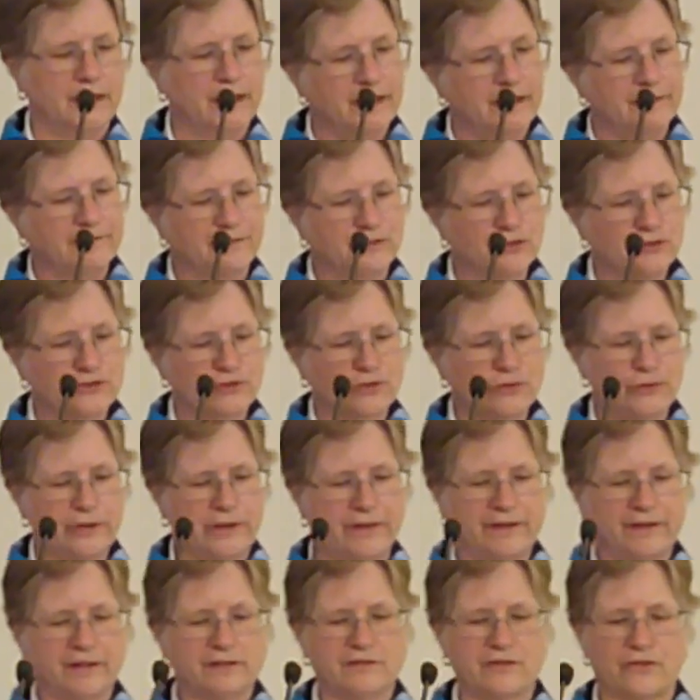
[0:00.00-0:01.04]
In 1
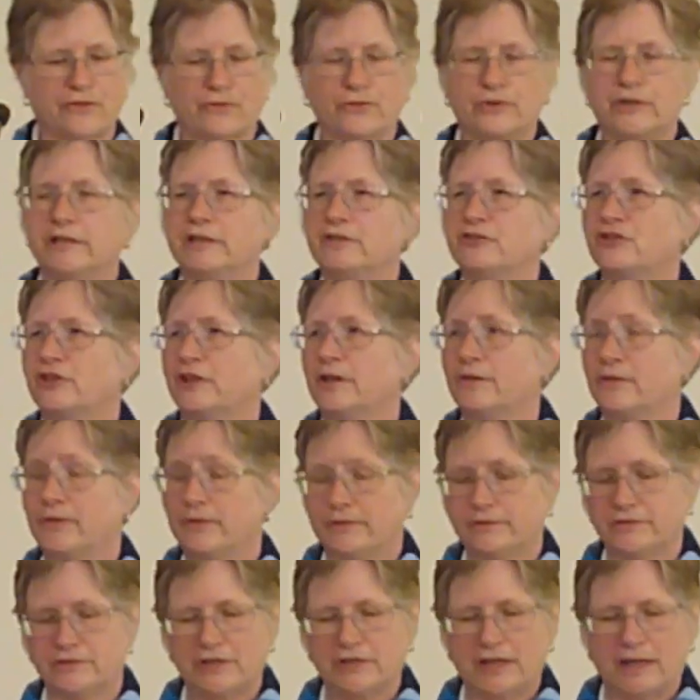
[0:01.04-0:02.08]
Corinthians 3,
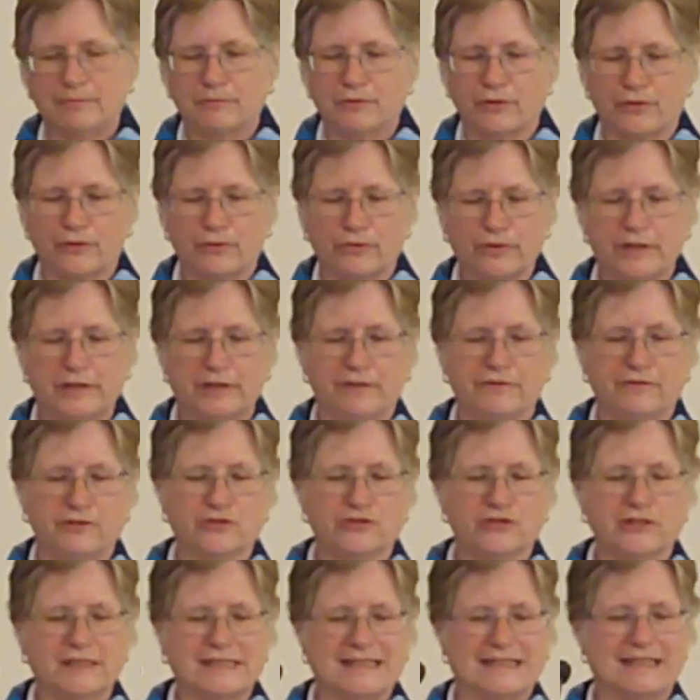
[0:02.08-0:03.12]
chapter 3,
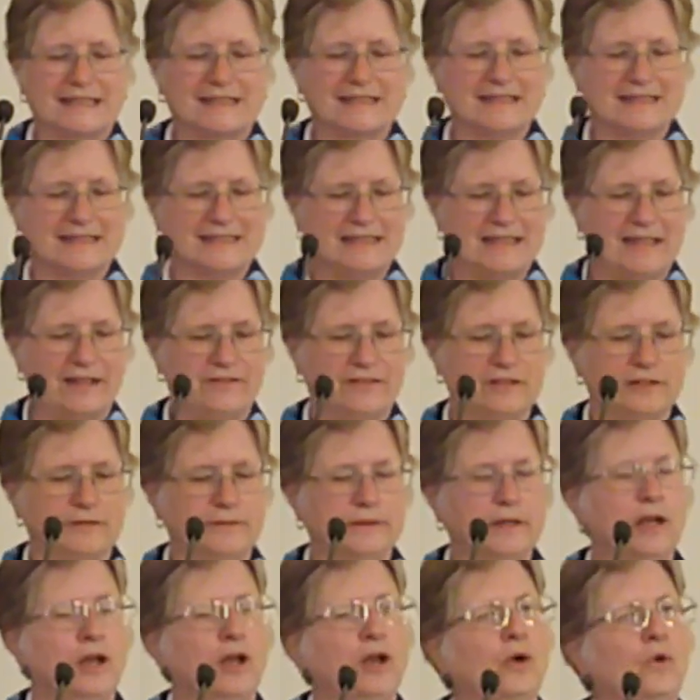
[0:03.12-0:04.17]
verses 6 and 7,
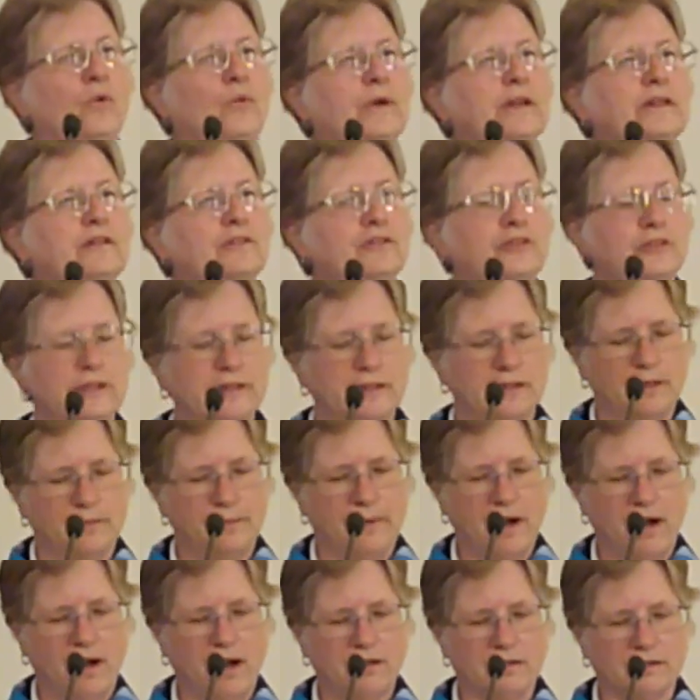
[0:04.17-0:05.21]
we learn that
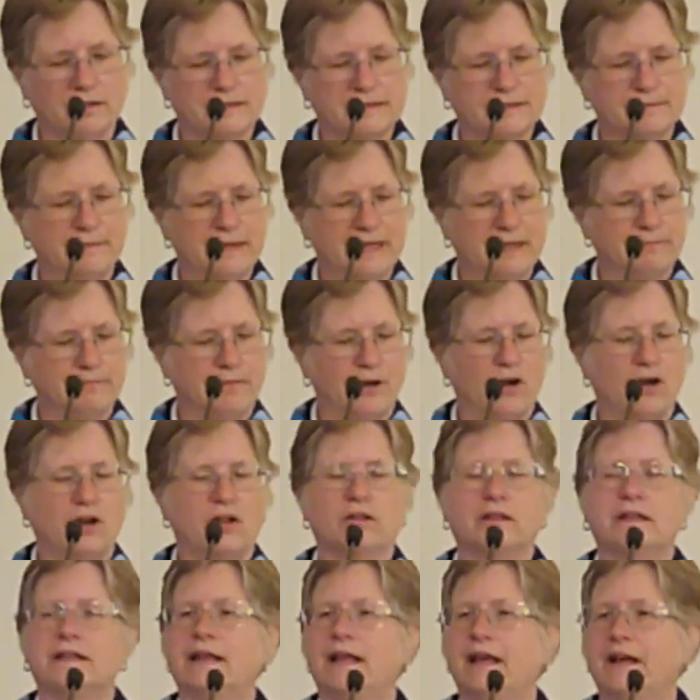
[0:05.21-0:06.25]
Apollos met
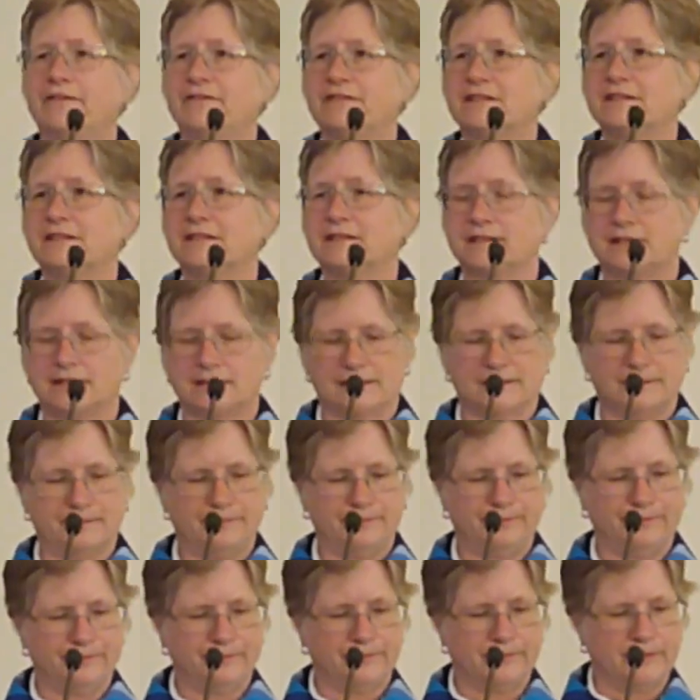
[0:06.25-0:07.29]
Paul in Ephesus
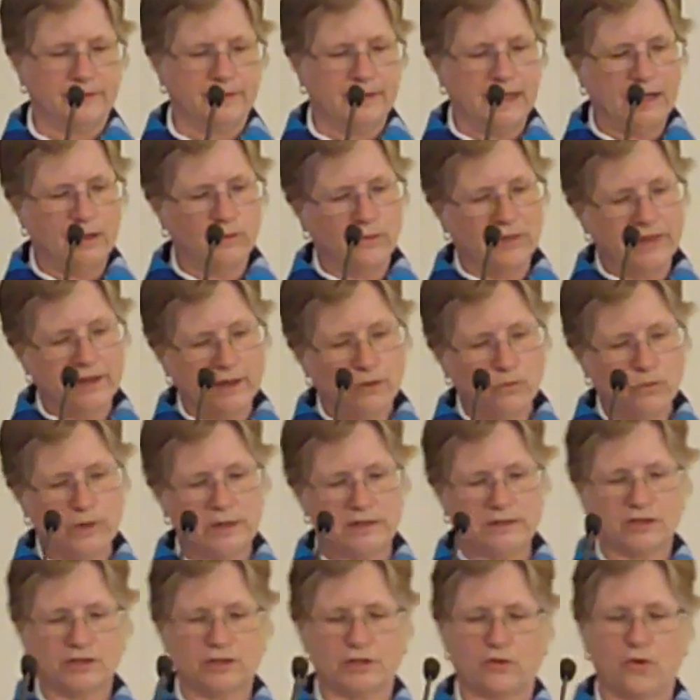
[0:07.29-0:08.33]
and then
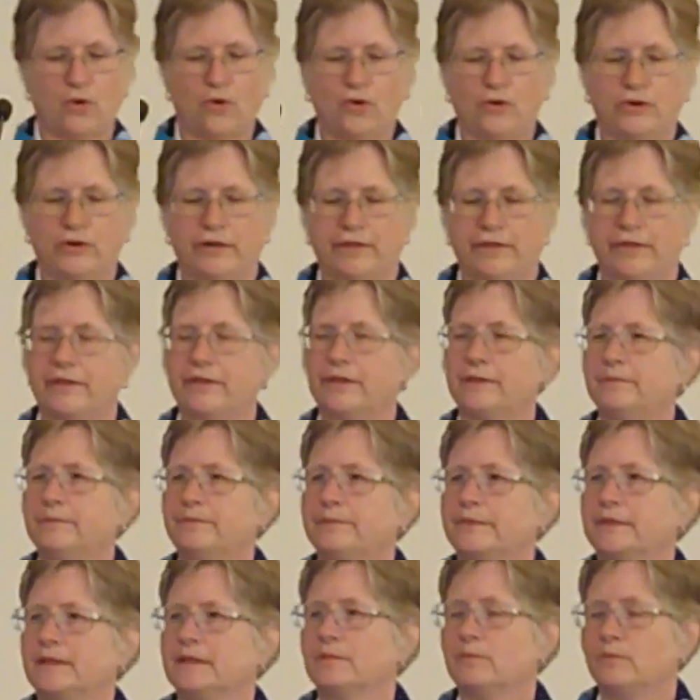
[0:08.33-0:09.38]
went to Corinth,
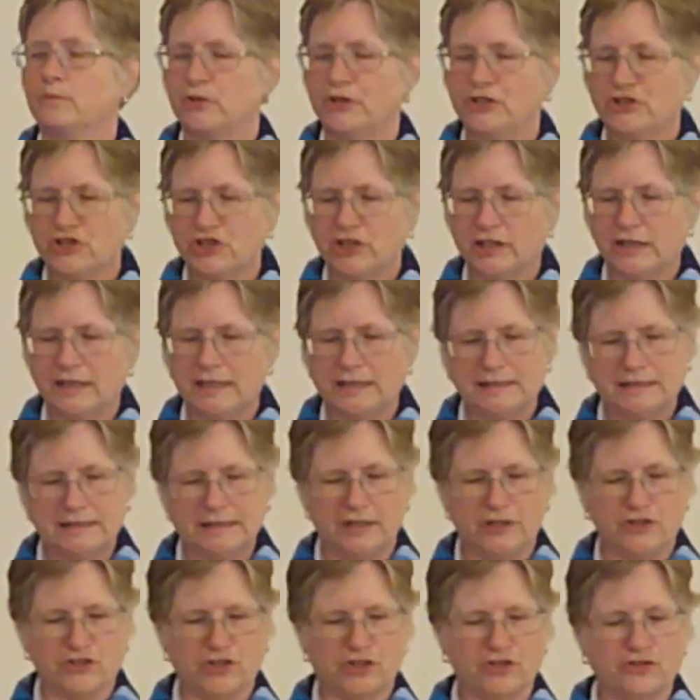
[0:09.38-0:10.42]
preaching and
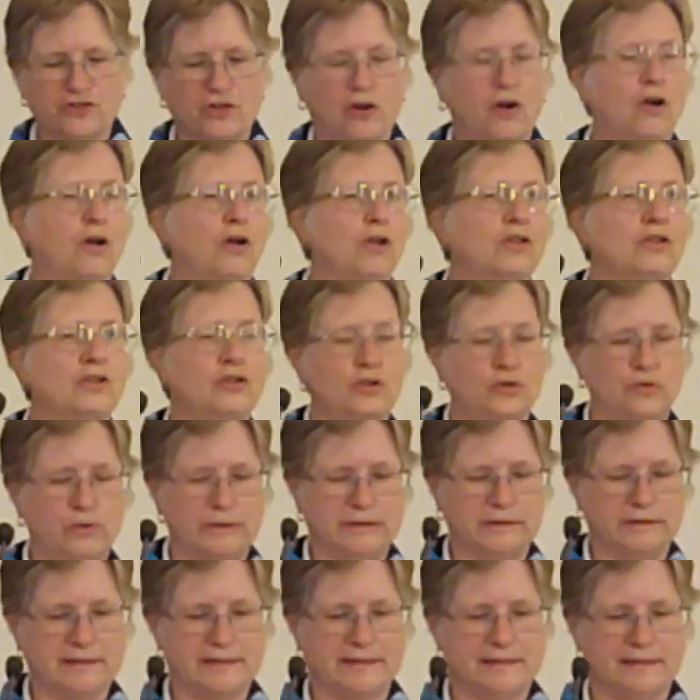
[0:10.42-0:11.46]
teaching to all who
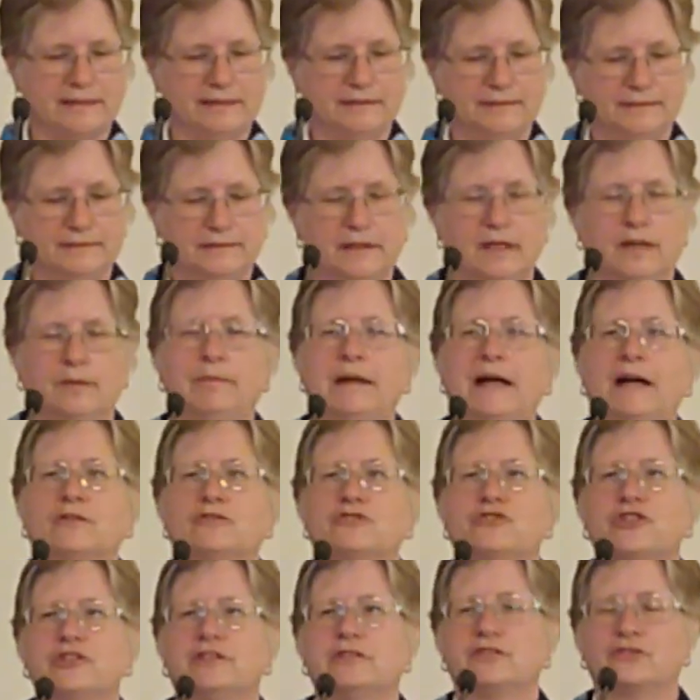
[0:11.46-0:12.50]
would listen
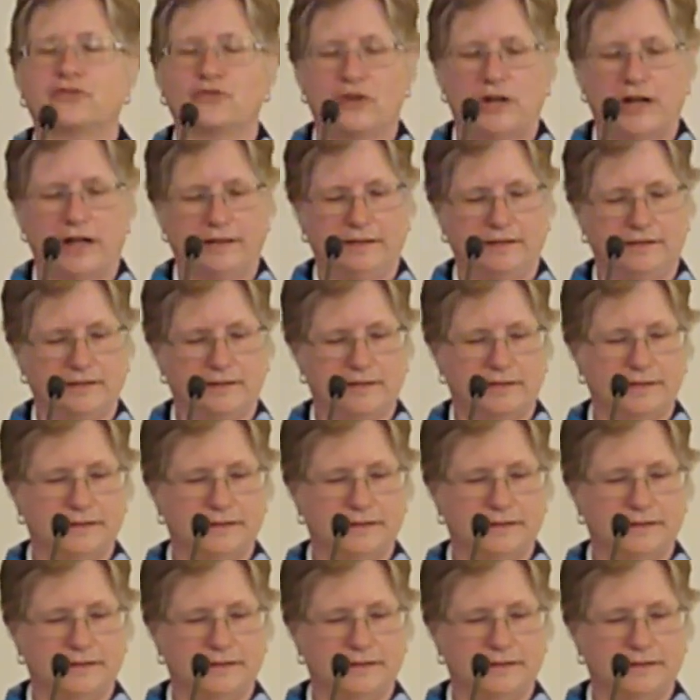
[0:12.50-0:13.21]
about Jesus Christ.